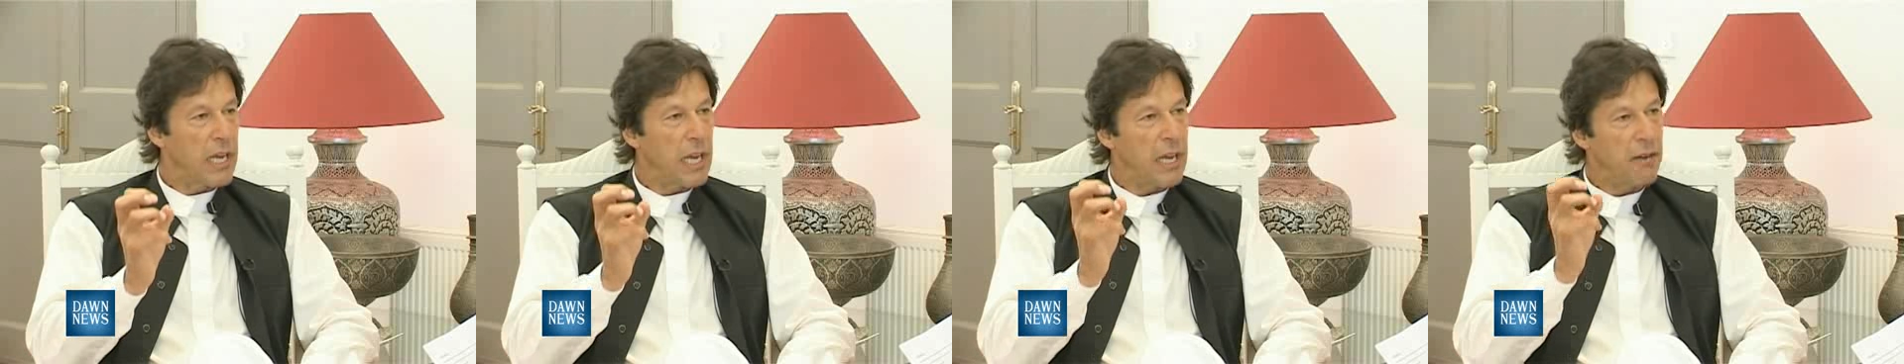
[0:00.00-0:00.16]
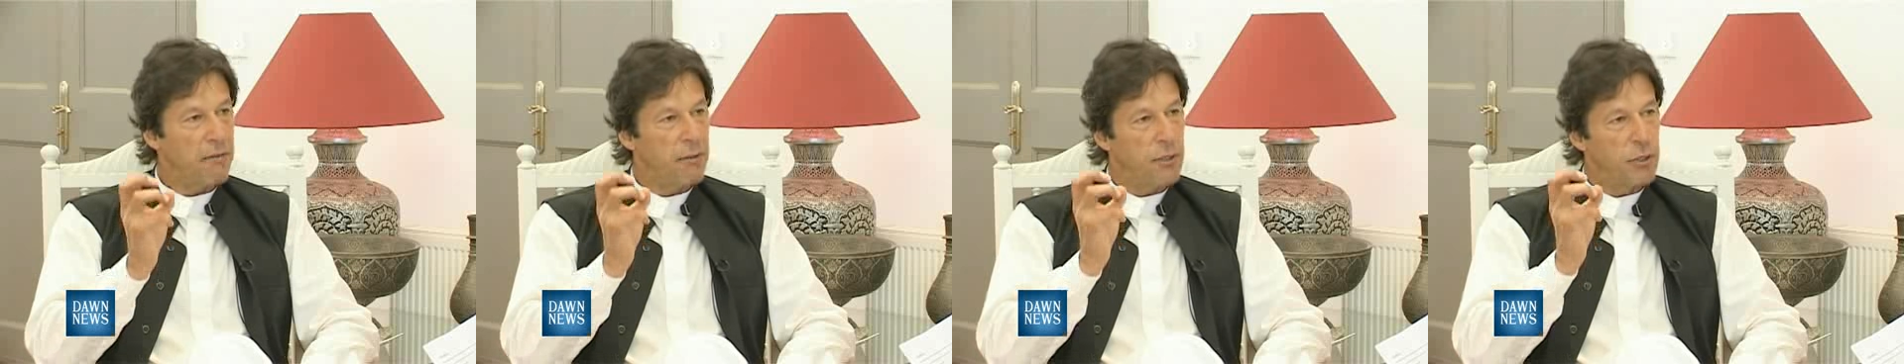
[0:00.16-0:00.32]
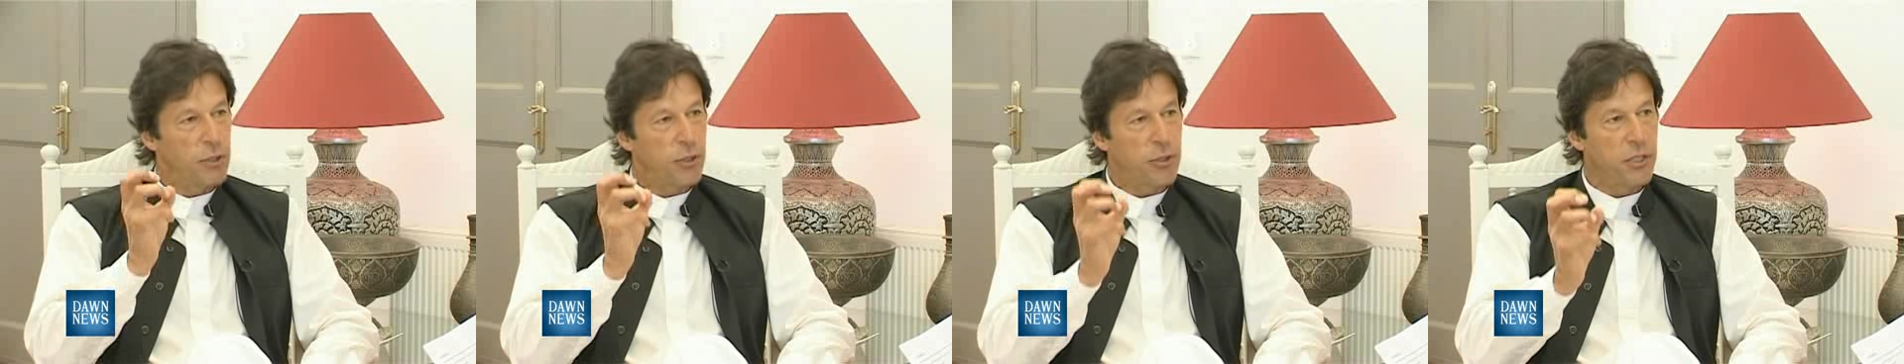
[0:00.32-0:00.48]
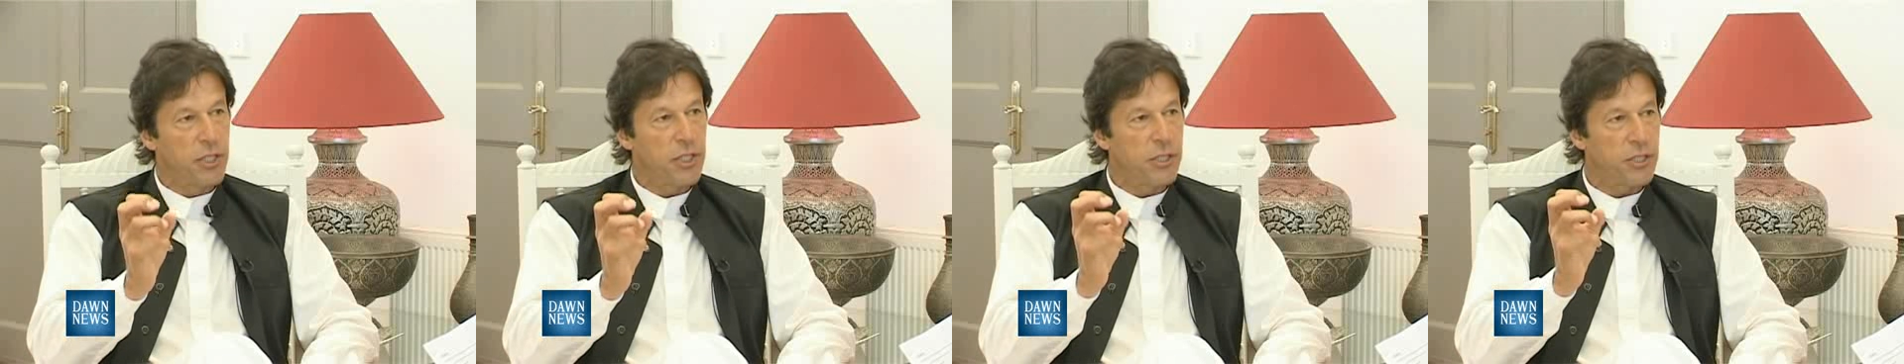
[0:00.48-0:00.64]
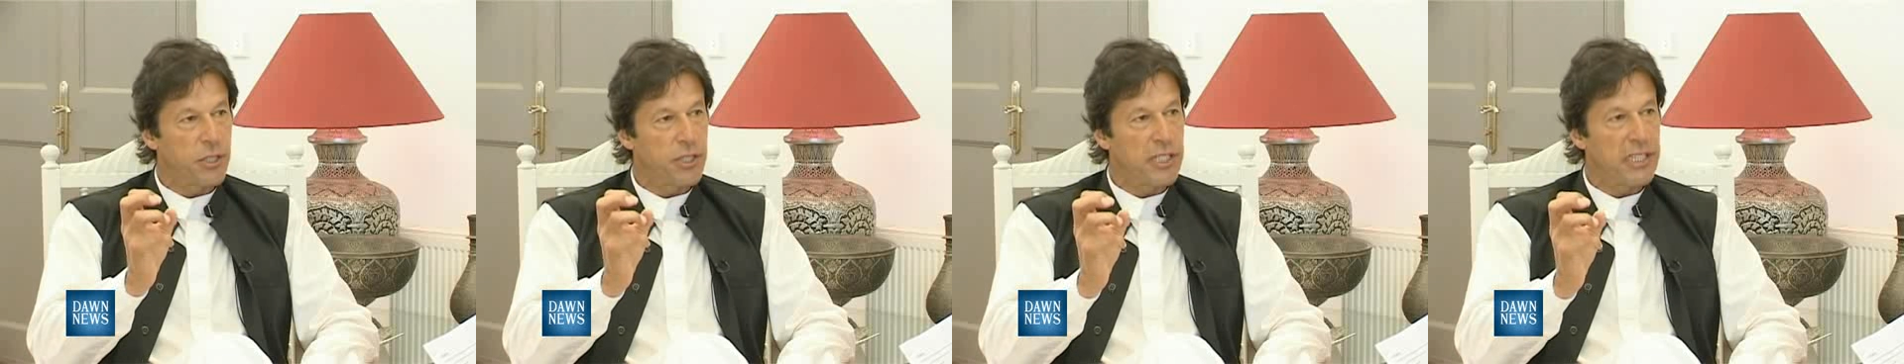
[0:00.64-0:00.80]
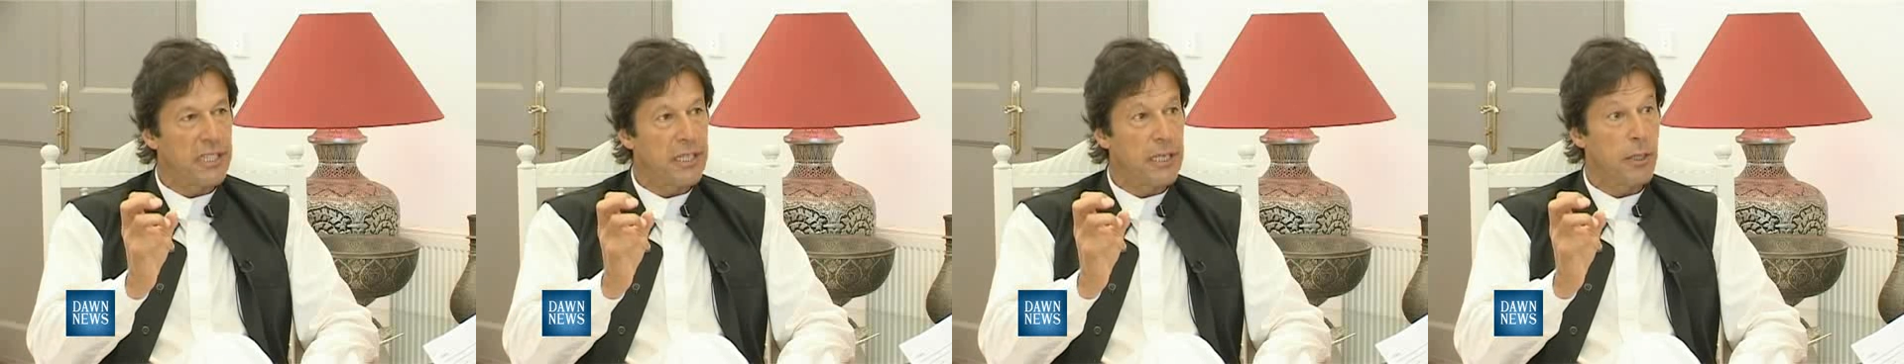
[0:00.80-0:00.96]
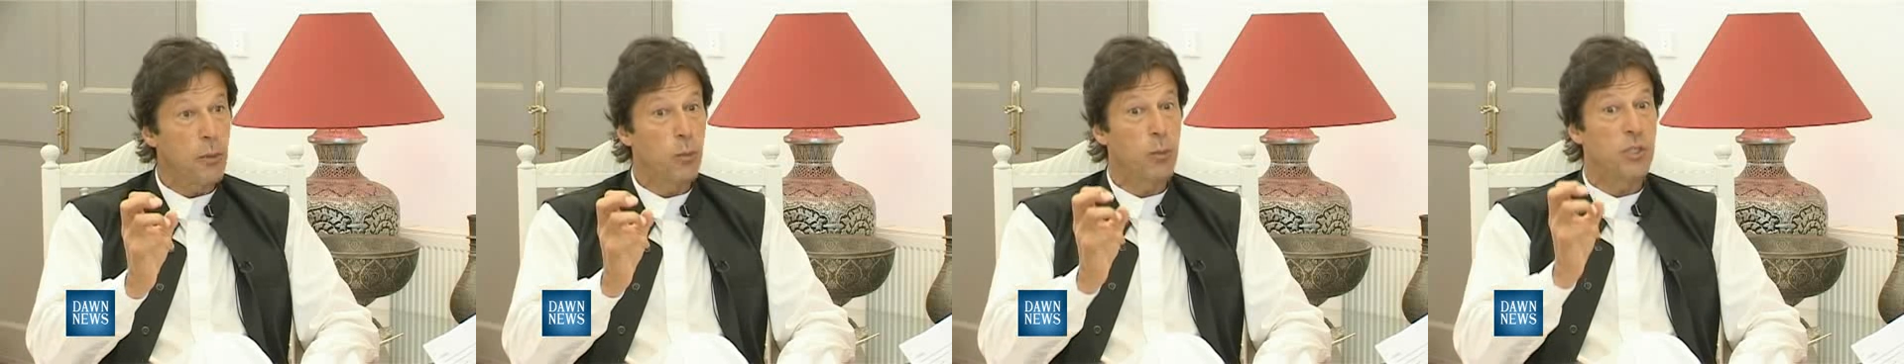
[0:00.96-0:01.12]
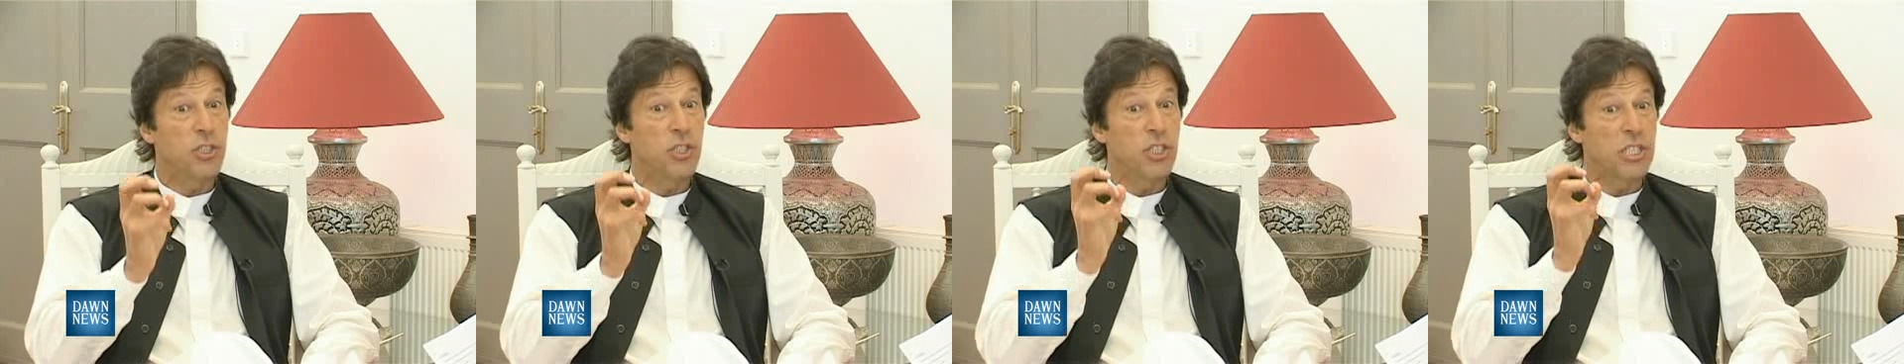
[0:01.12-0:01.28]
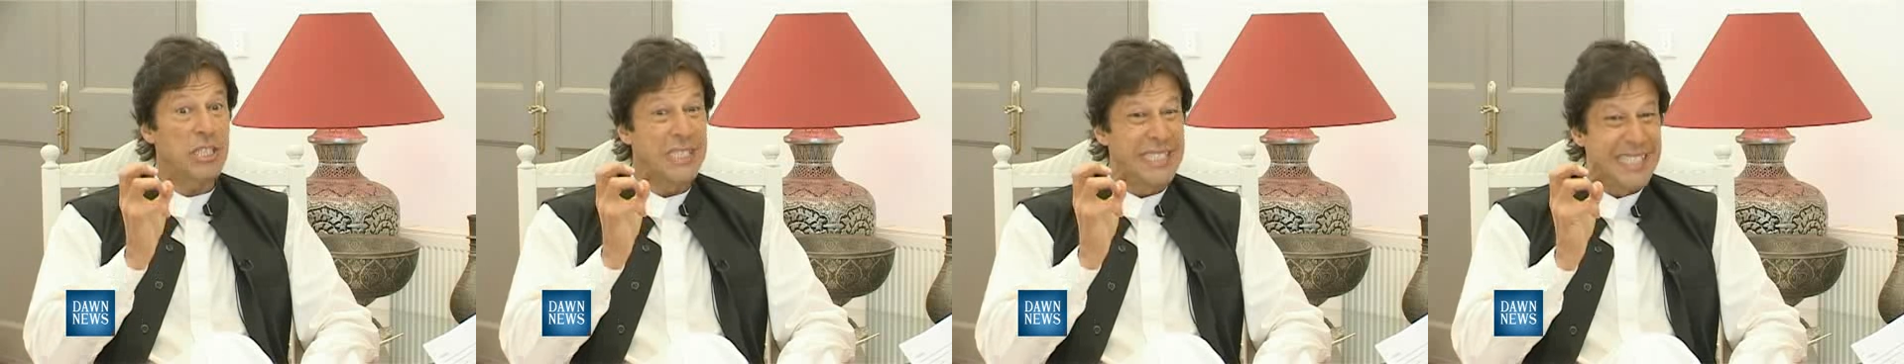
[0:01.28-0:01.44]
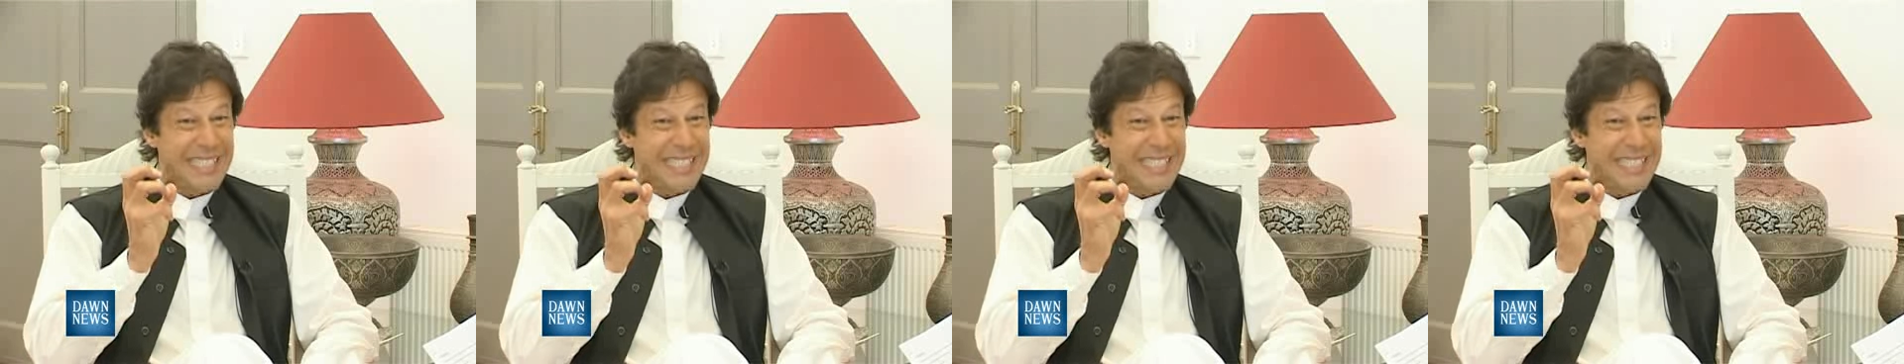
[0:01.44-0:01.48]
have a judiciary which